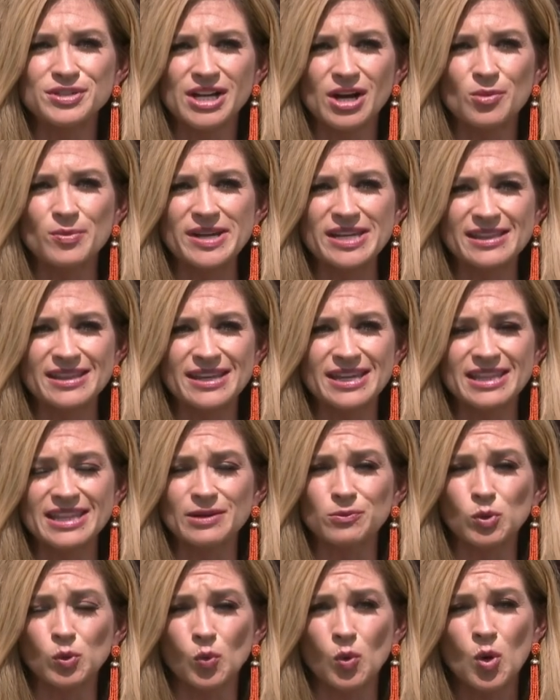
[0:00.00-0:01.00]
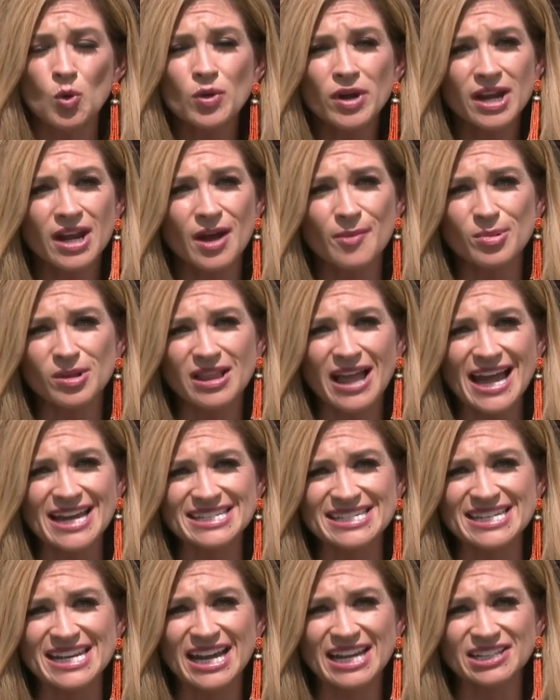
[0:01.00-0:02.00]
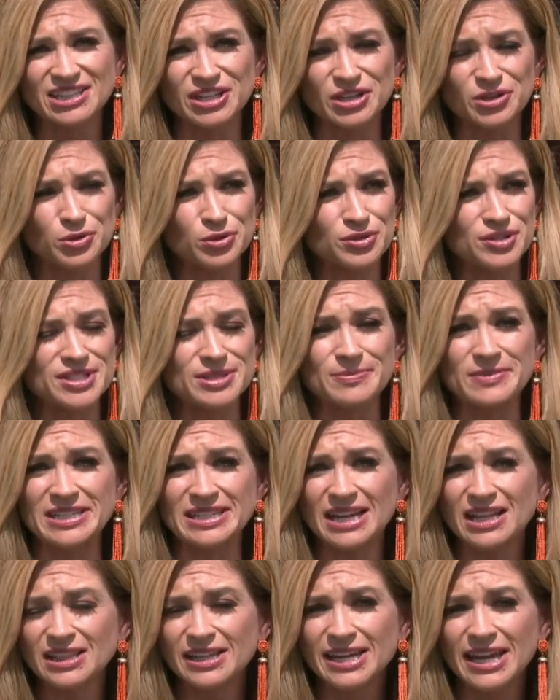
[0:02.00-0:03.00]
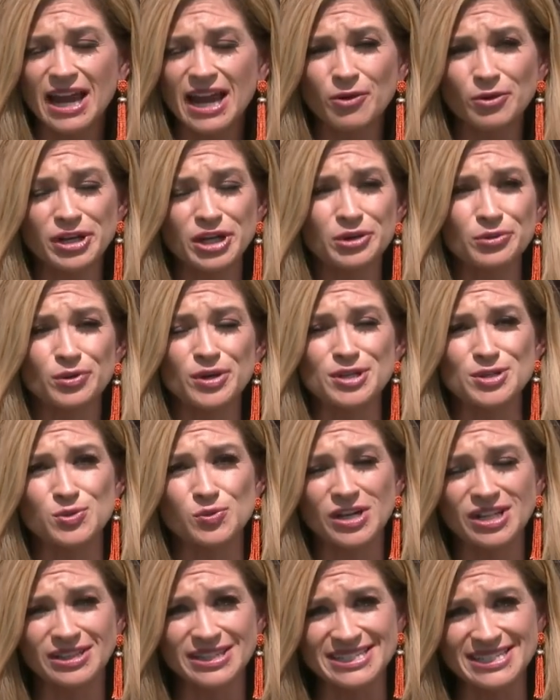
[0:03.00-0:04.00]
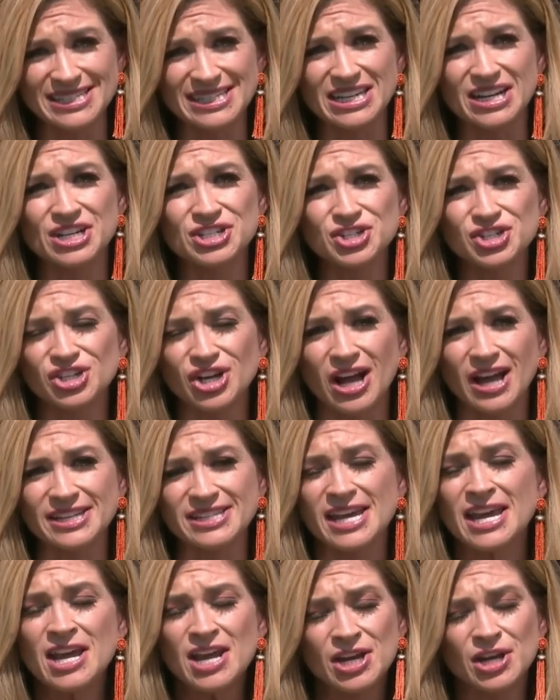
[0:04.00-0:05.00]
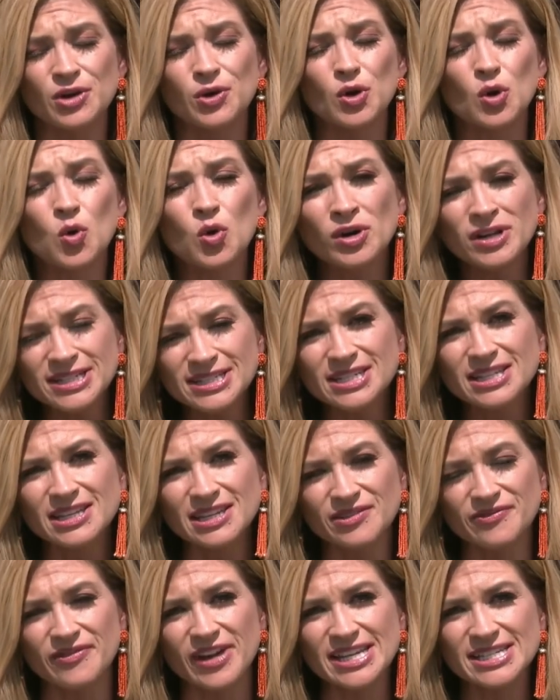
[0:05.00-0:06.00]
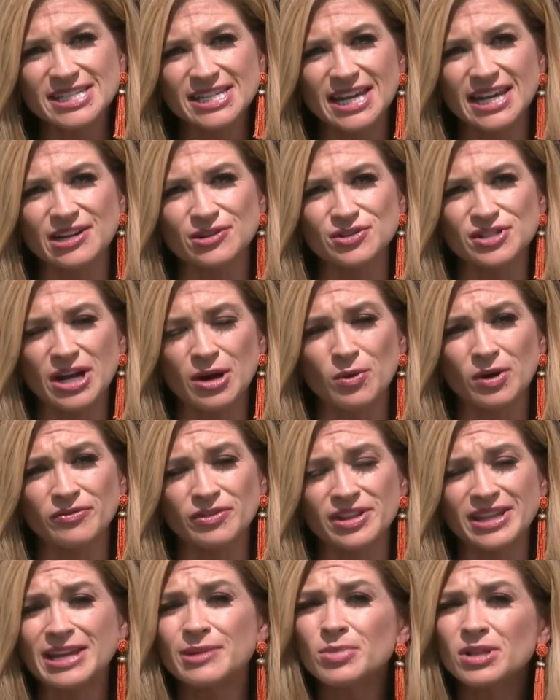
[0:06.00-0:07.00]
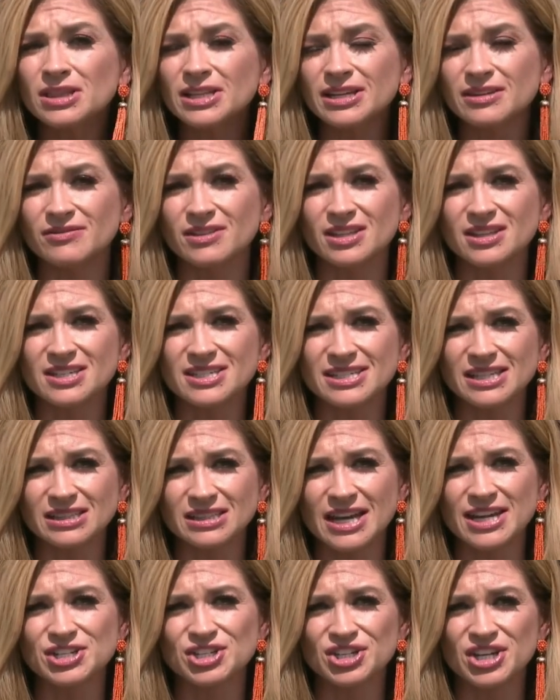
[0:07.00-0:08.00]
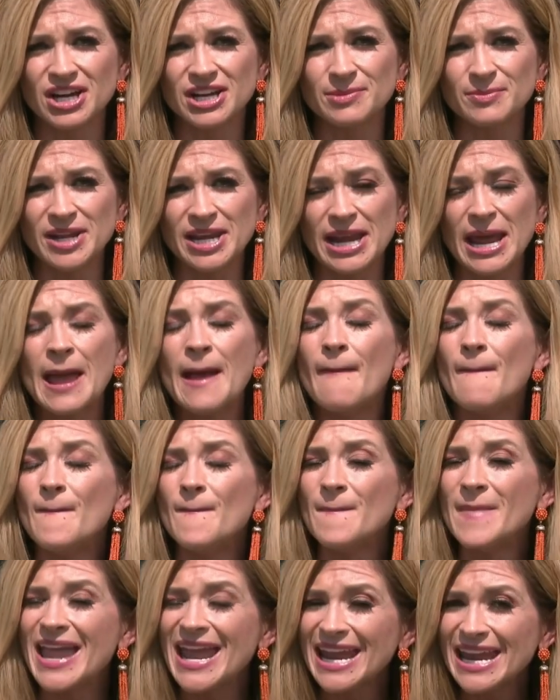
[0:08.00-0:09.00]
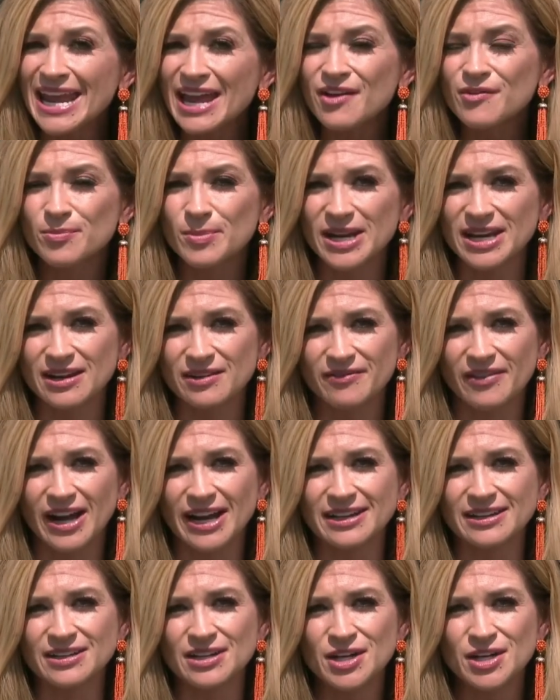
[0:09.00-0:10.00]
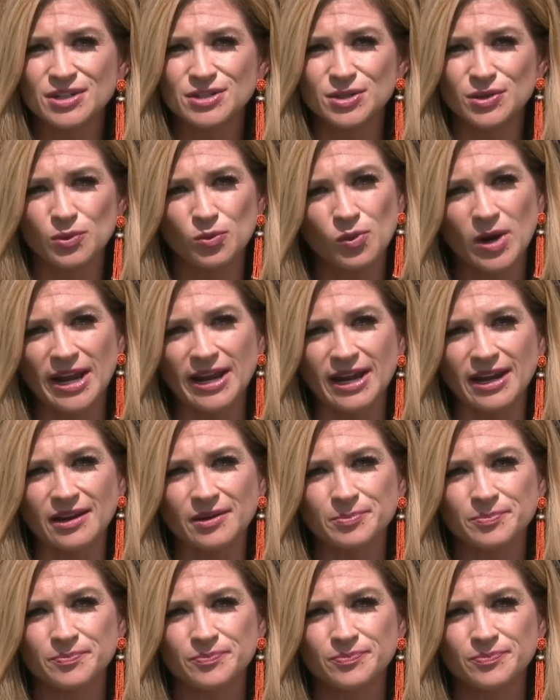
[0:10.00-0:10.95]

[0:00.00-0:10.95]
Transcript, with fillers: tell me that they were woken up last night. They heard some yelling out here as well as gunshots. Now, according to the investigators, however, they believe that this alleged gunman may have been invited to the wedding.